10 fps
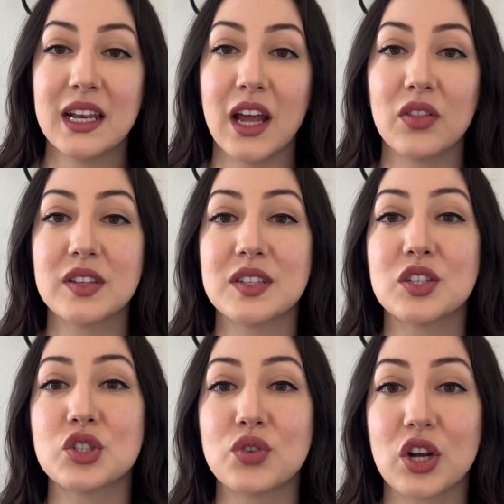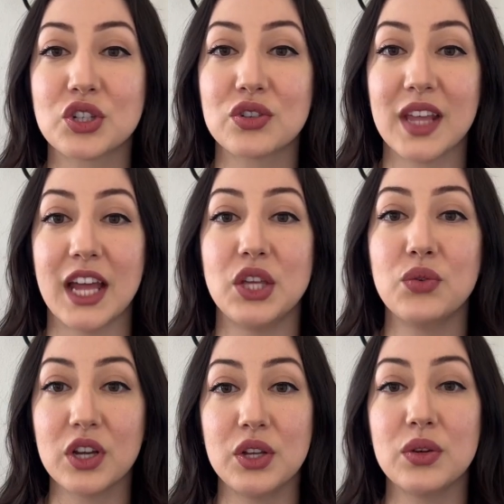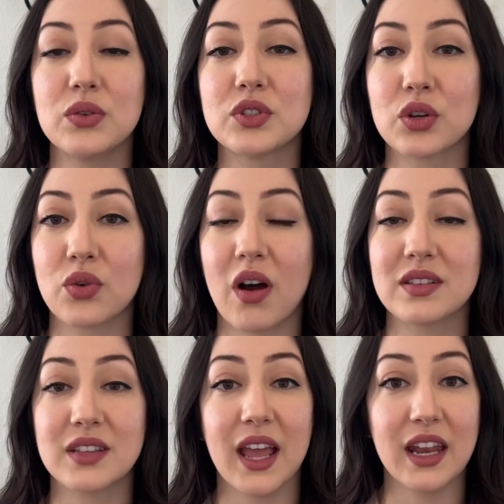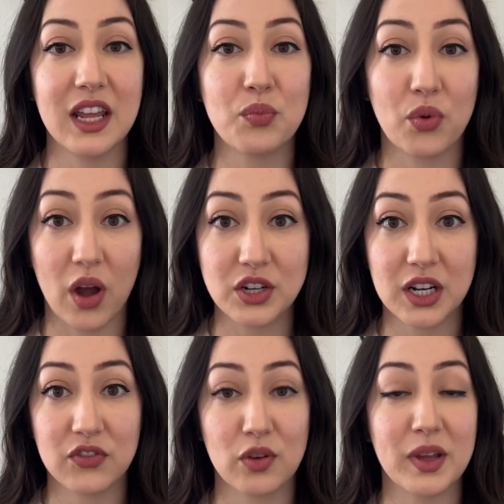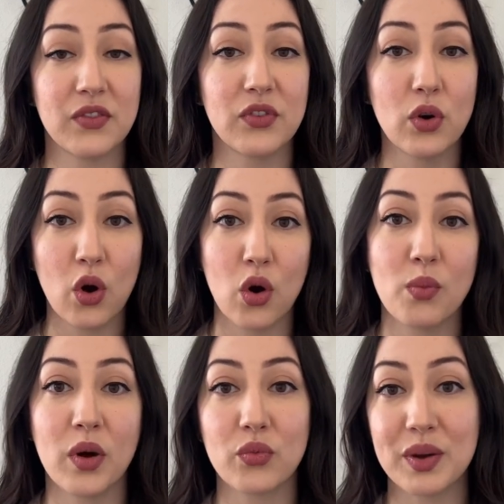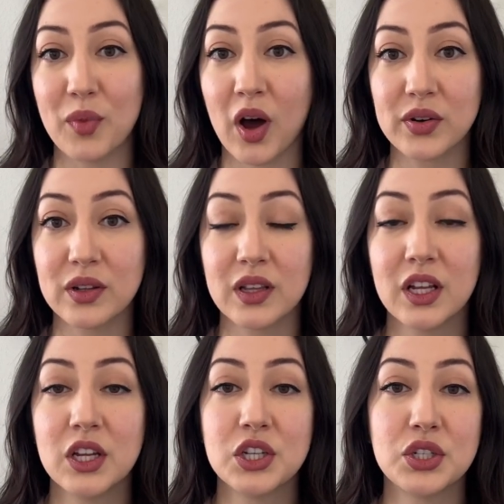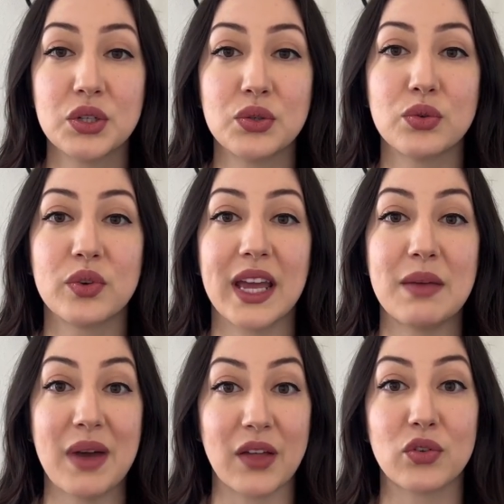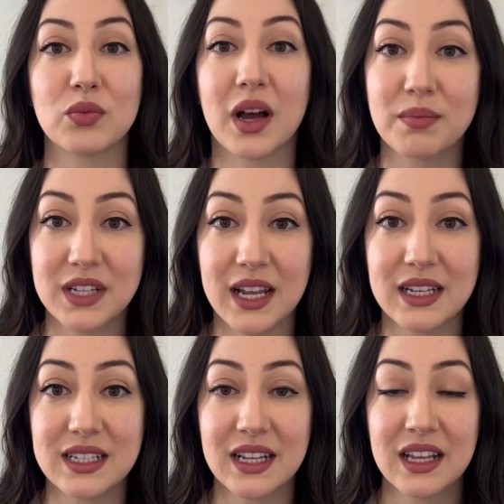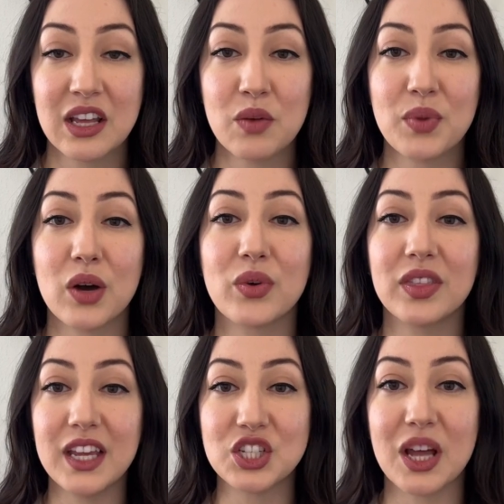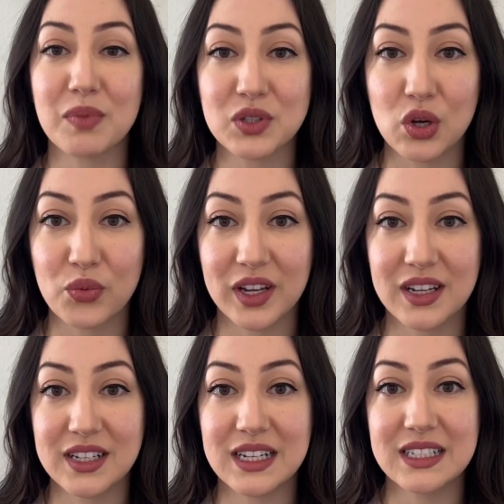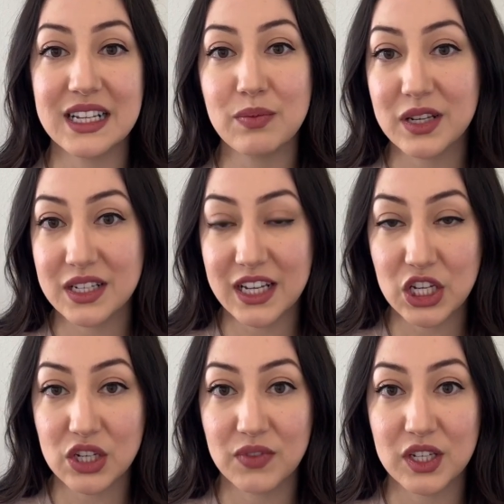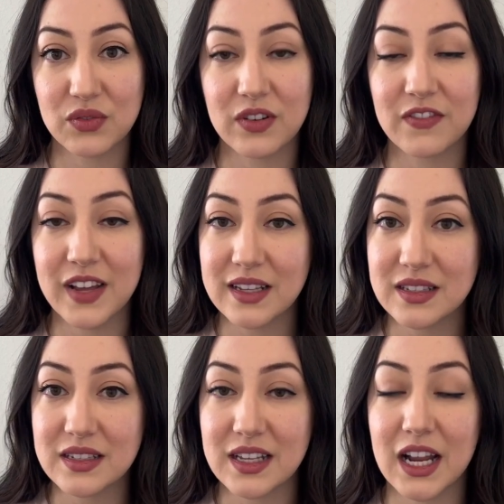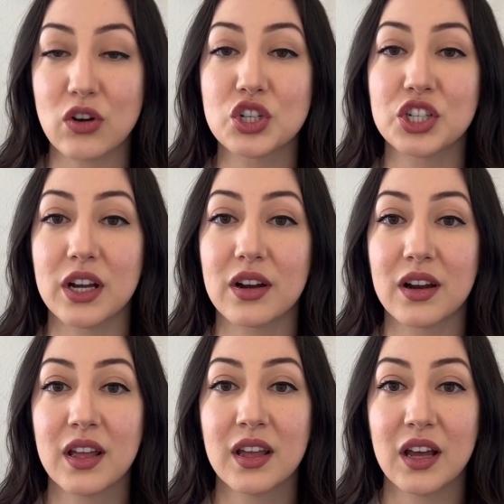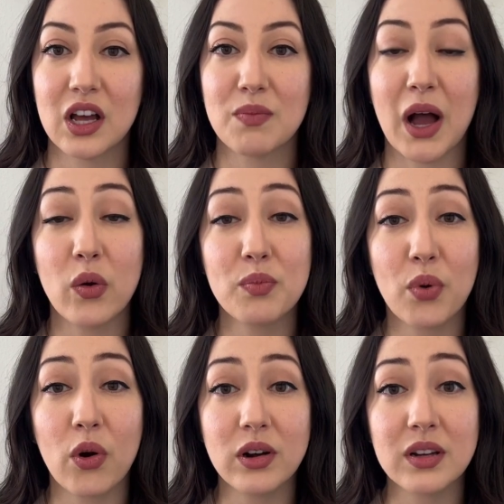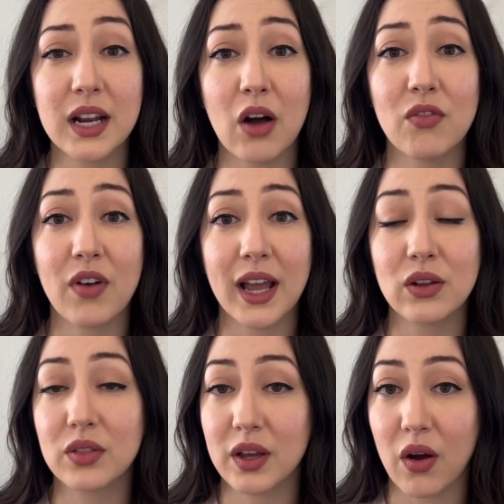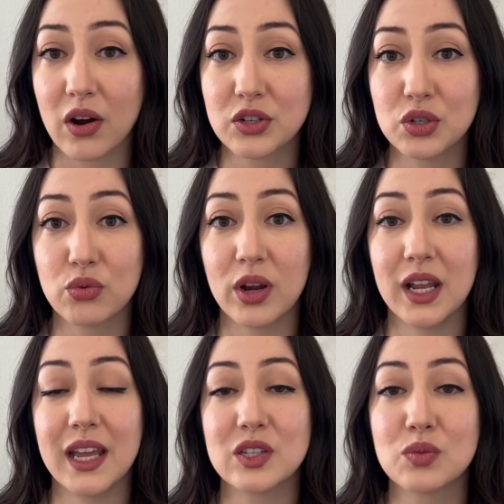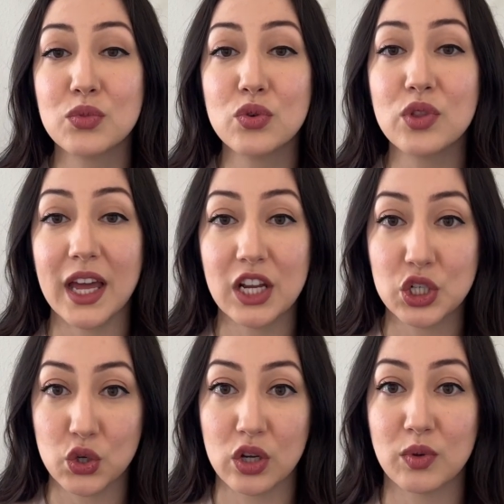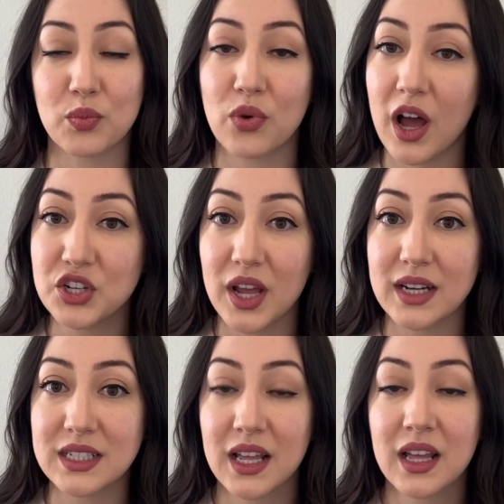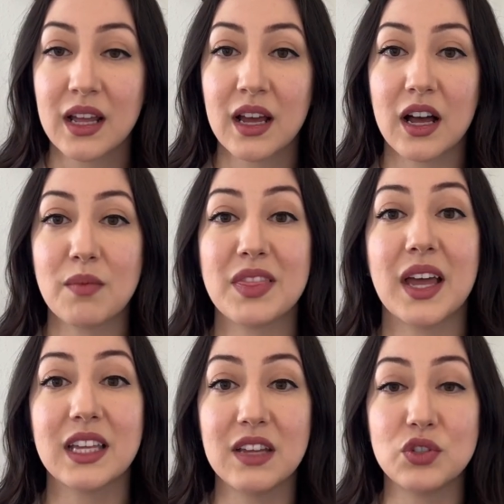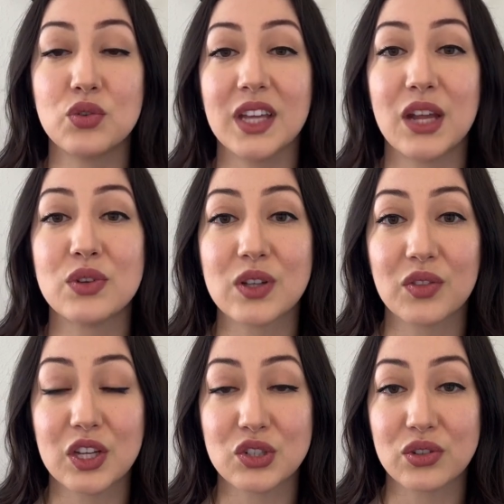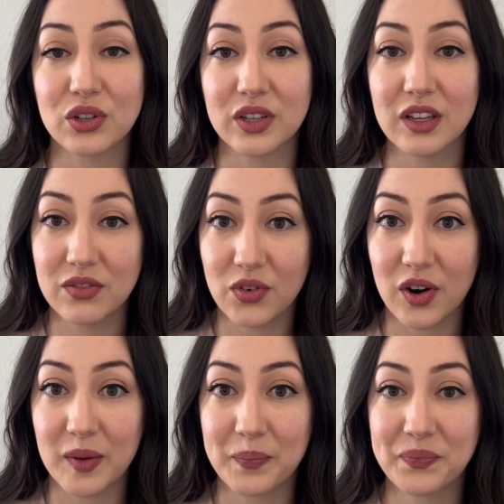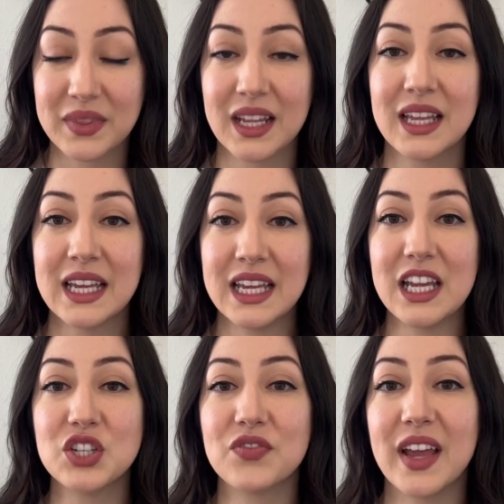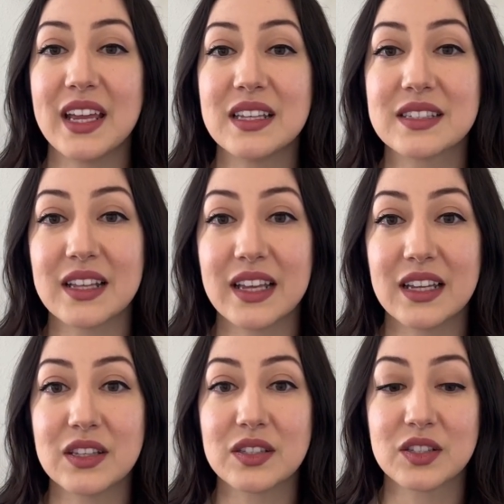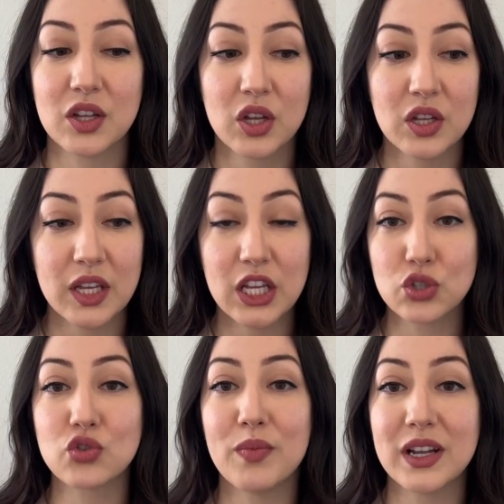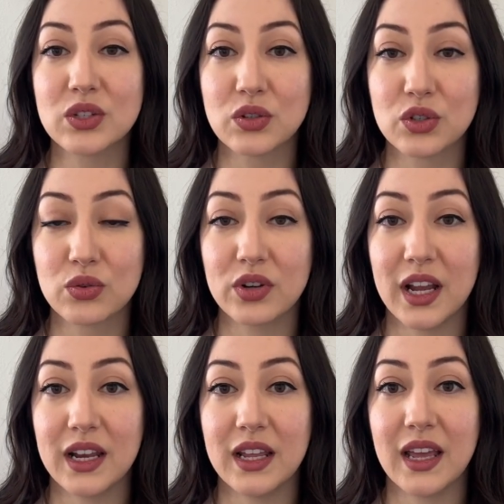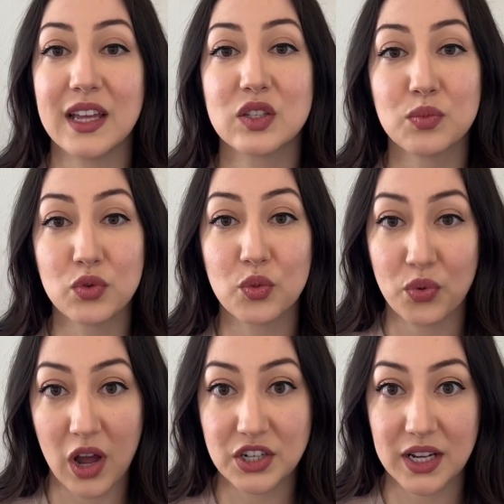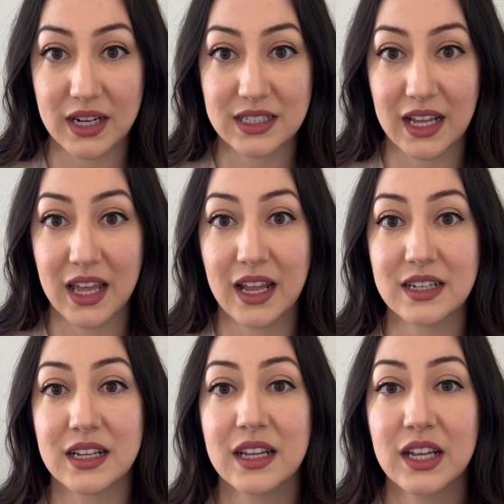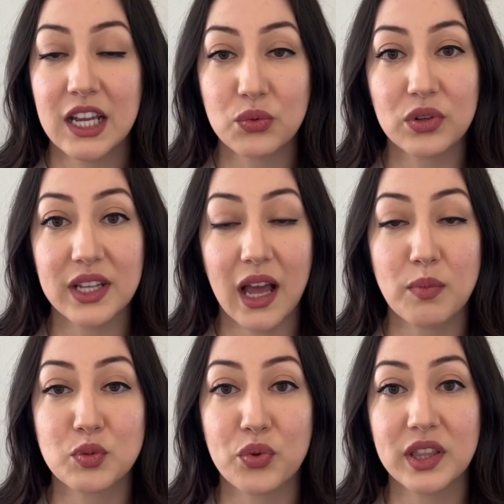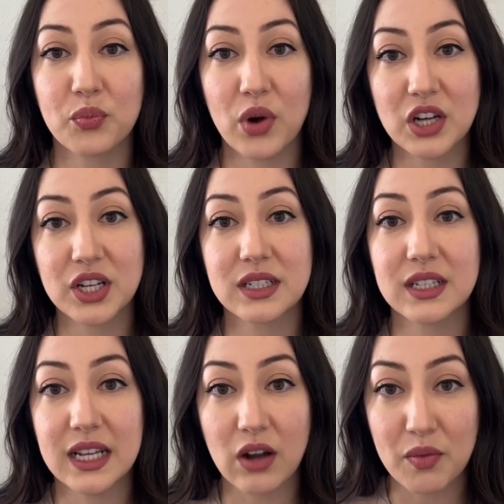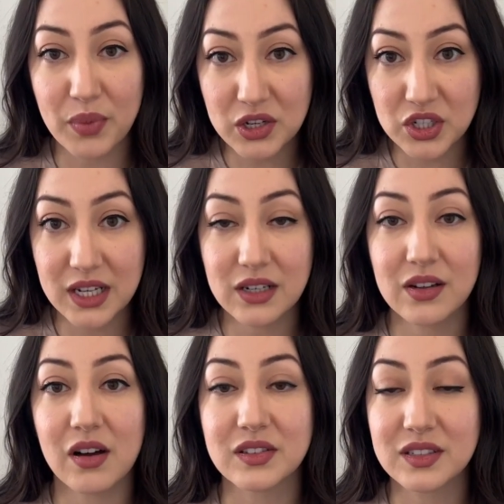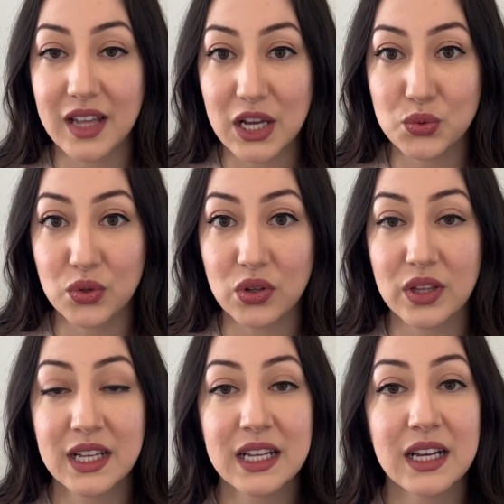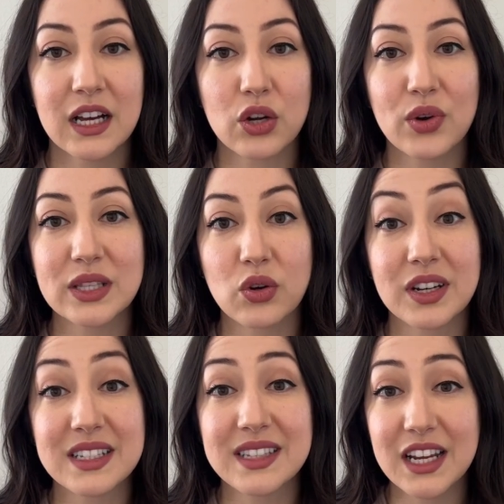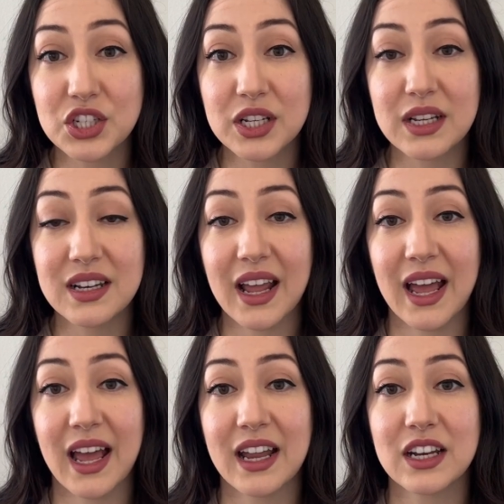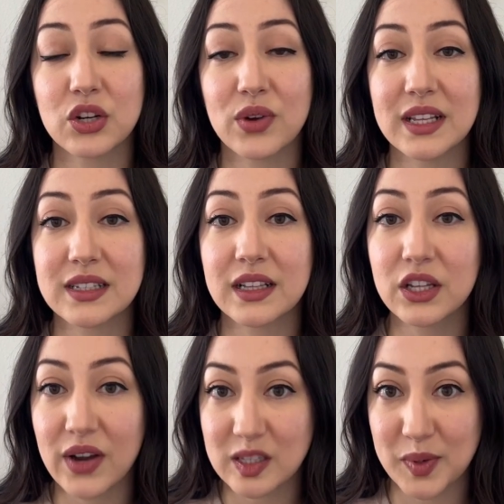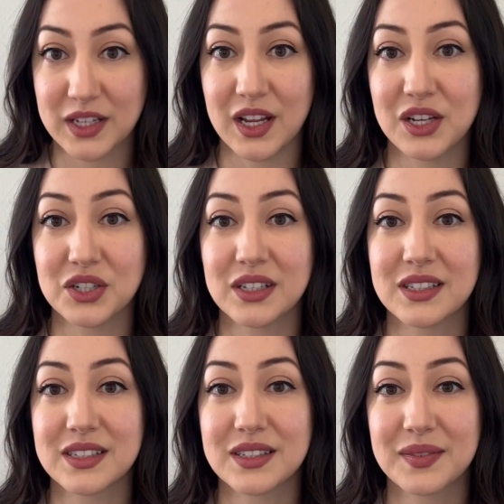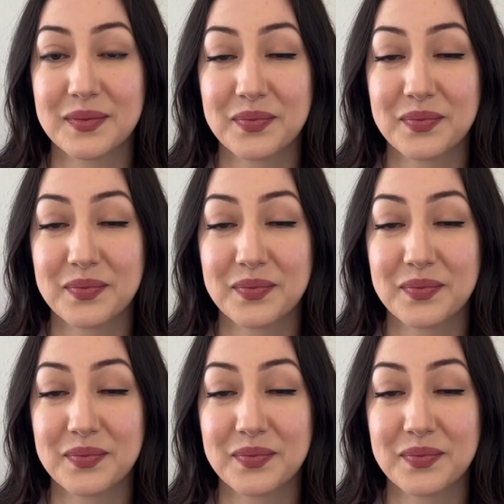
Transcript: Now this is a structure that you could use across any project from a full home remodel to a bathroom update. But with each episode we're going to dig deep into each of the different phases and I'll share how important and how vital they are to creating a smooth and enjoyable project that gives you the end result that you're looking for. Each phase is instrumental to creating a smooth project, and it really helps bring the project in on budget, on schedule, creates organization, and creates clear expectations.